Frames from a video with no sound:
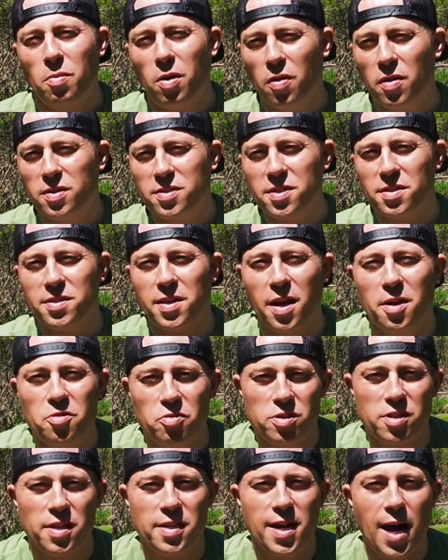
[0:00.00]
Well, this is an
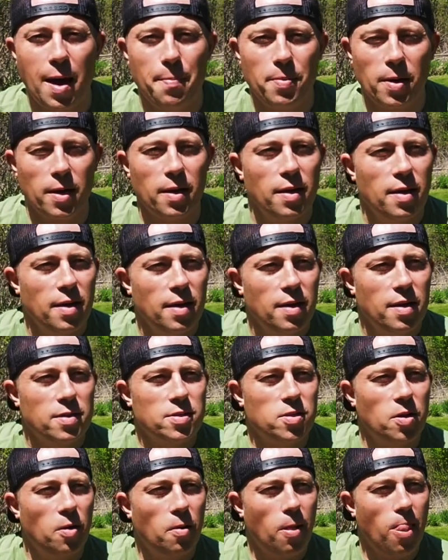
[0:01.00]
interesting topic.
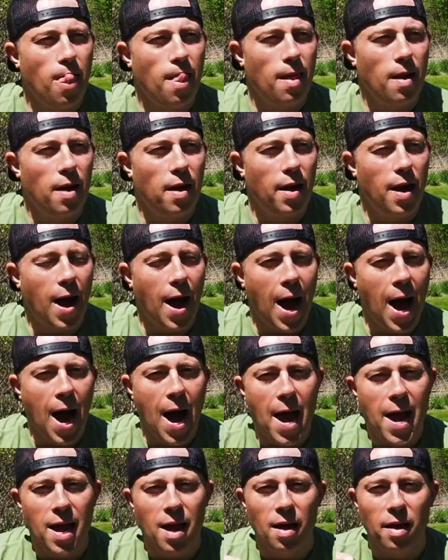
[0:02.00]
So
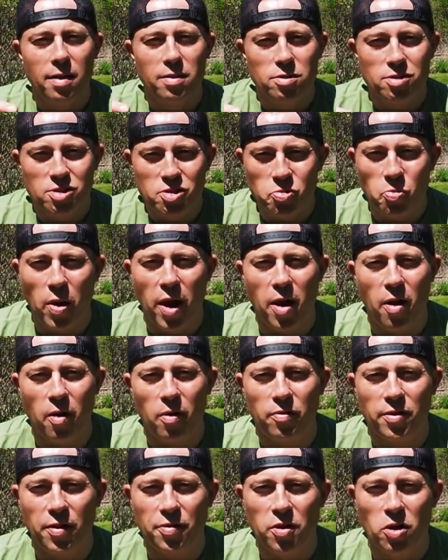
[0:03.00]
I
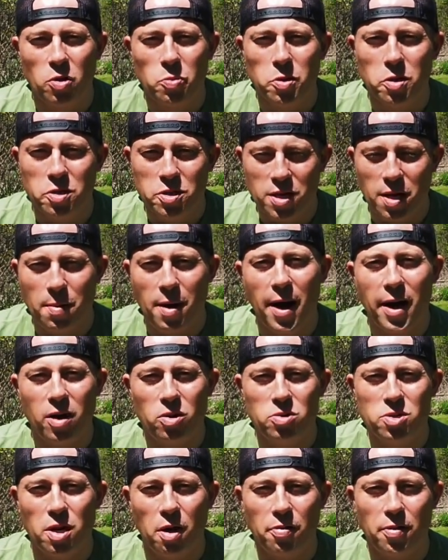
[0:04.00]
swear that there were some
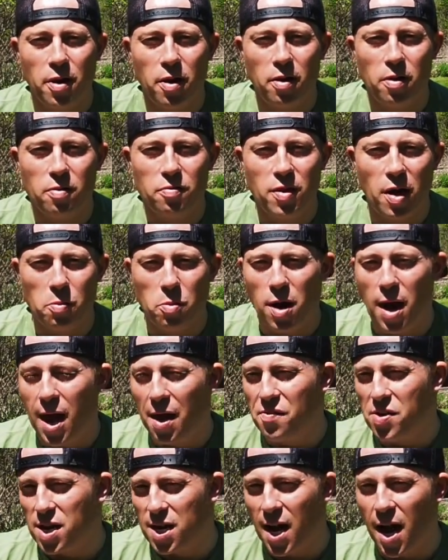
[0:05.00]
hikers out there that were
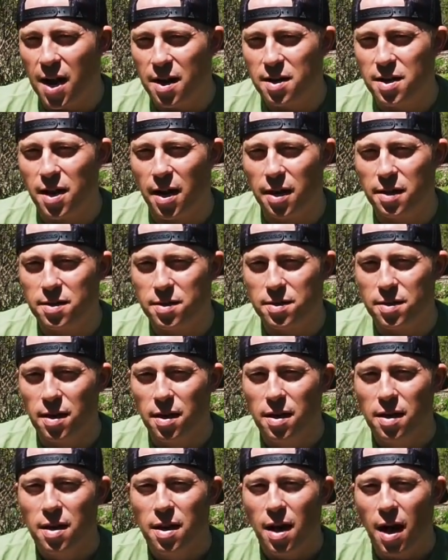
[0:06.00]
having contests
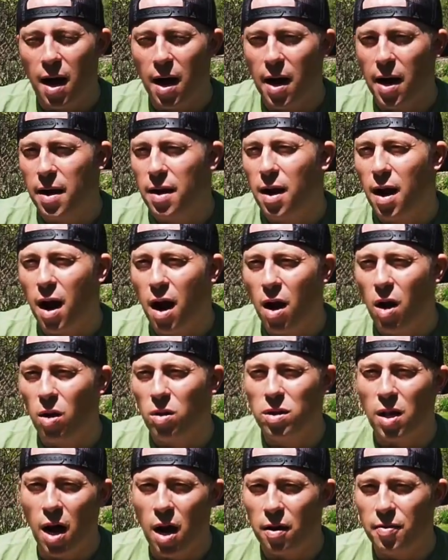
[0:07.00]
on how
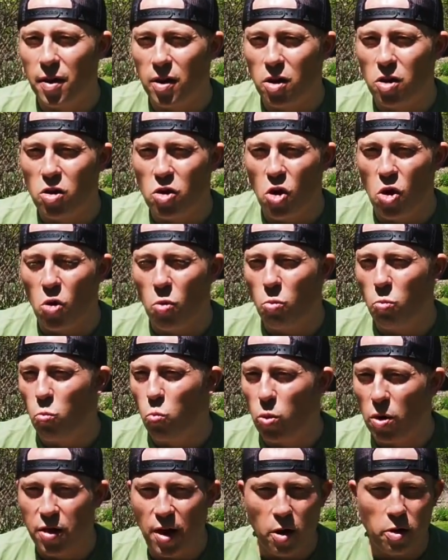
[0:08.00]
long they could go
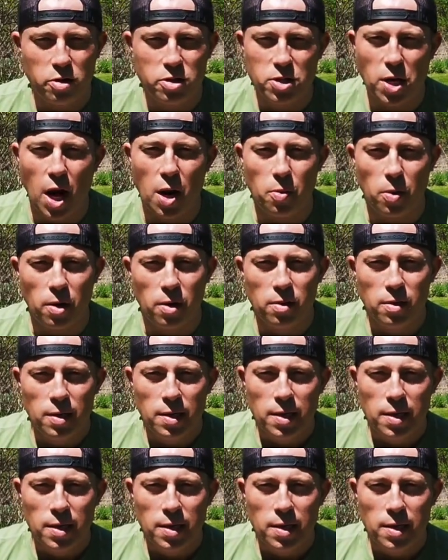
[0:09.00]
without a shower.